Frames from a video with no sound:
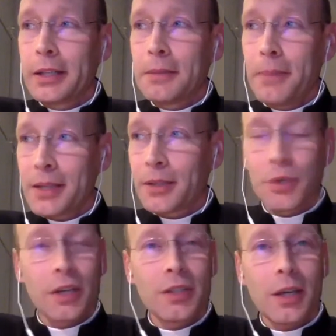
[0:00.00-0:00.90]
the pass
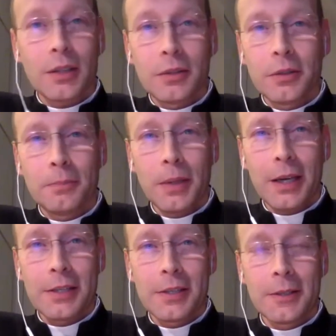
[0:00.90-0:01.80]
goes exactly to the
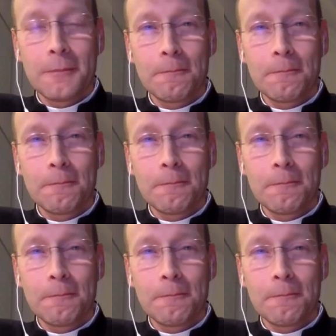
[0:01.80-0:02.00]
place.